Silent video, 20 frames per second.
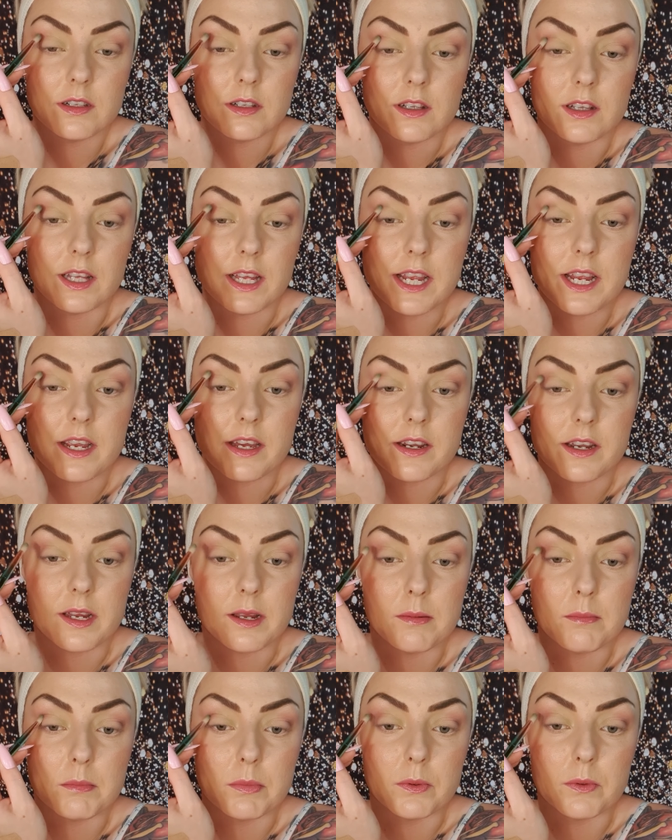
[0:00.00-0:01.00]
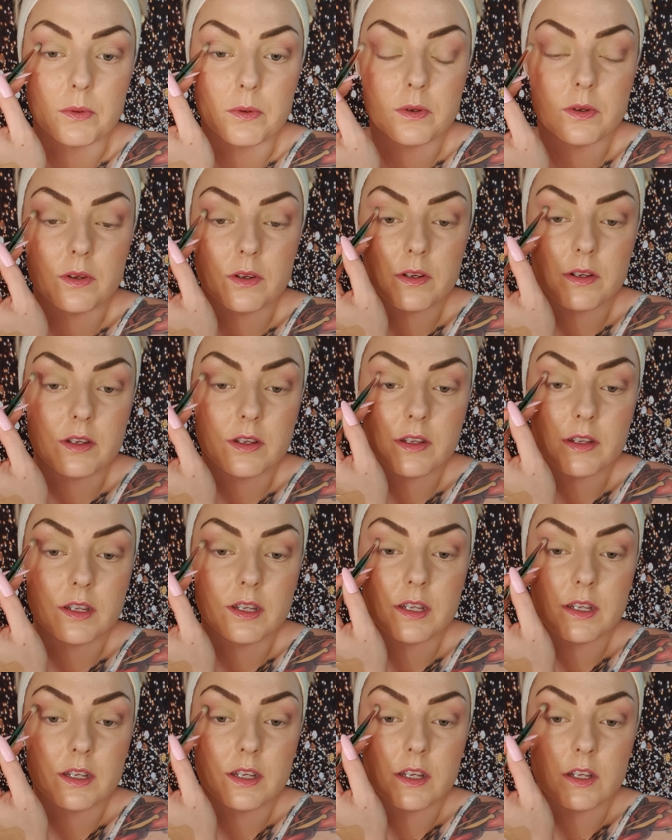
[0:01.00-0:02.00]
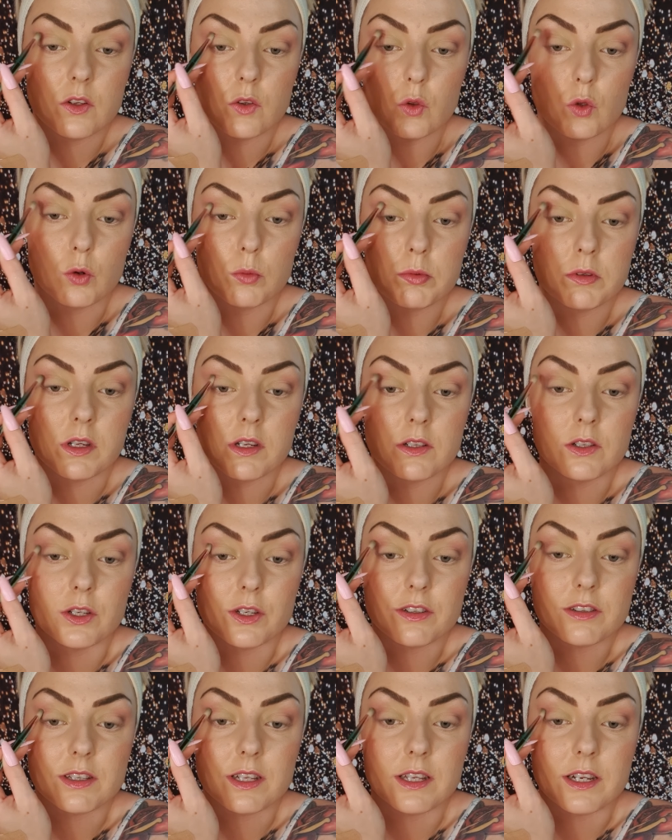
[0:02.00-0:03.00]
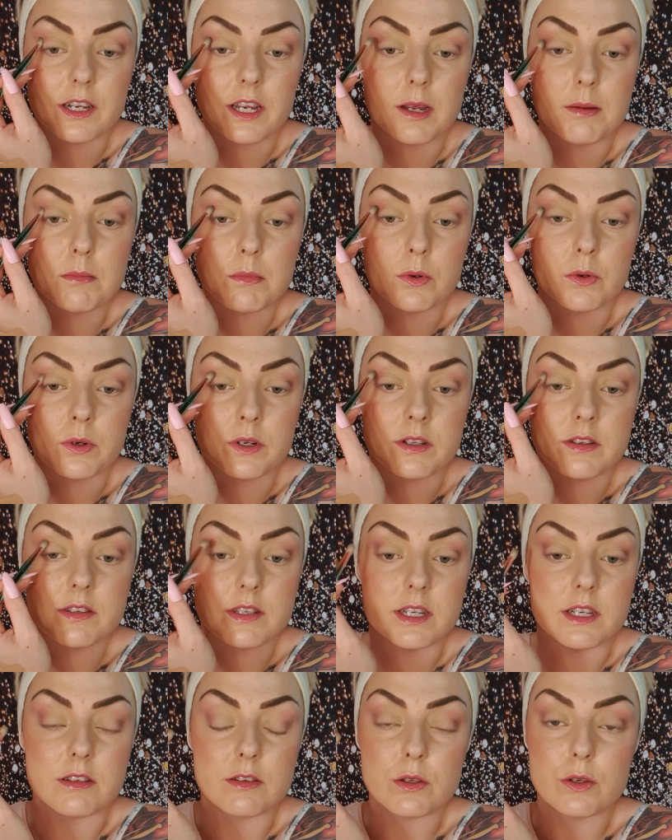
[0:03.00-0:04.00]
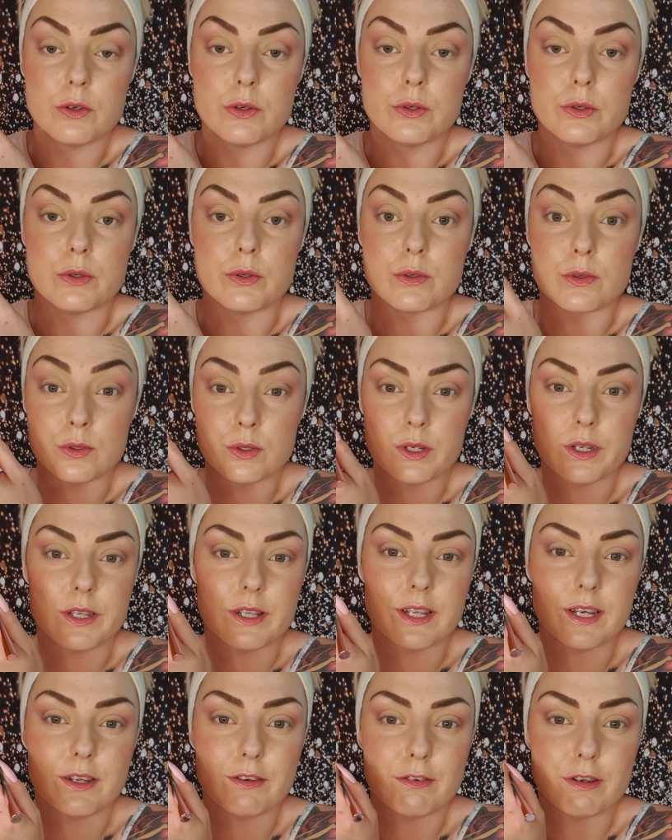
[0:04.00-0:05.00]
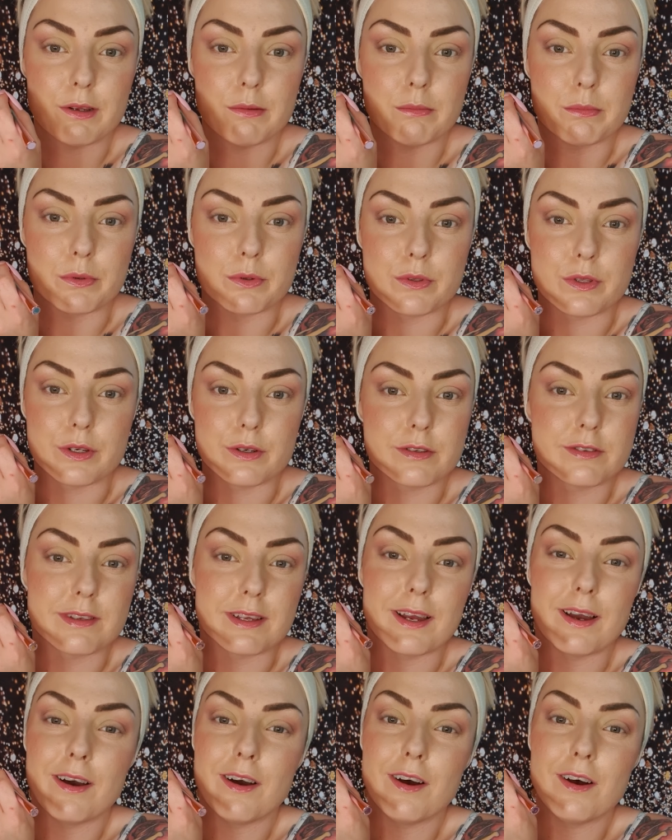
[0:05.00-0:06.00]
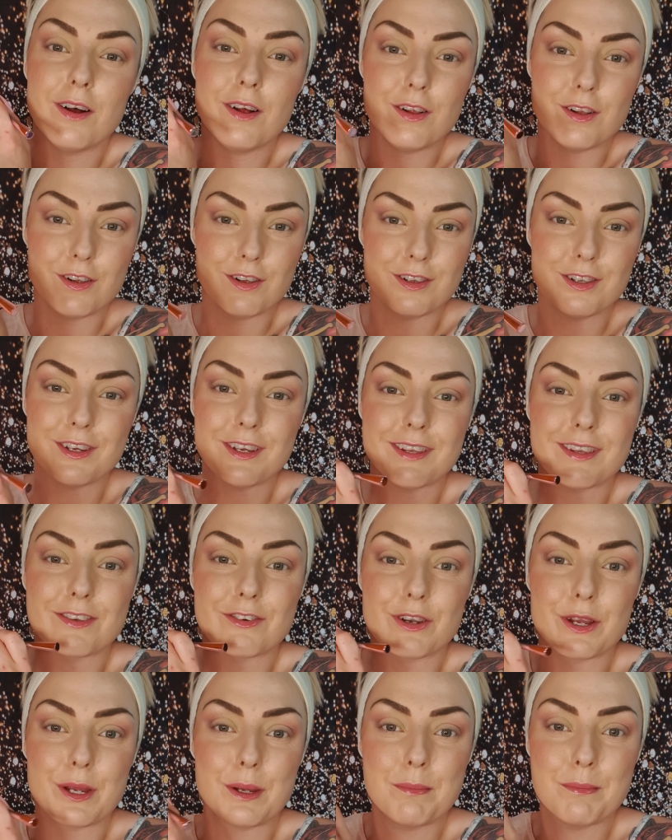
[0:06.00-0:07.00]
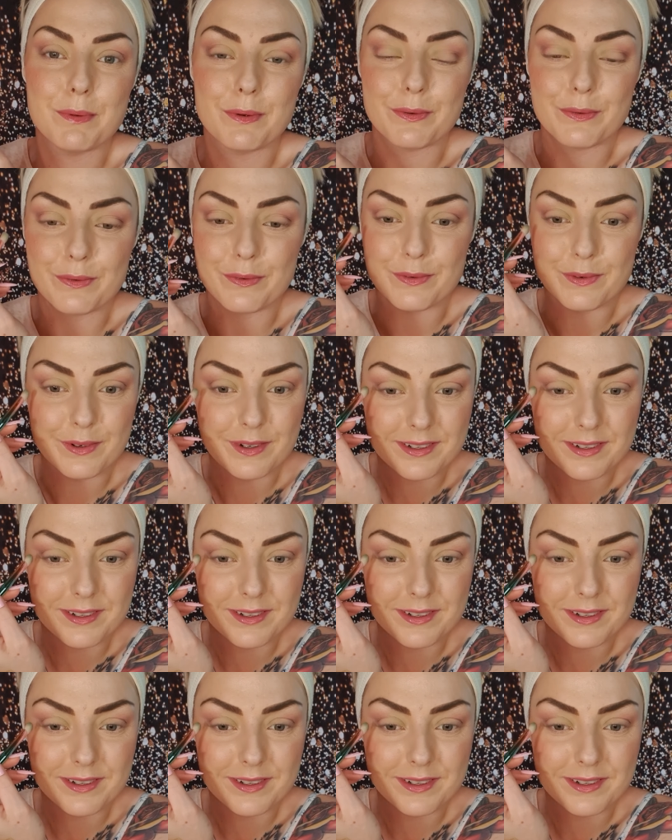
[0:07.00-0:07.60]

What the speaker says: like a rainbow. Nobody looks at a rainbow and says, "Ooh, look at that rainbow." They'll say, "Oh, look at the rainbow."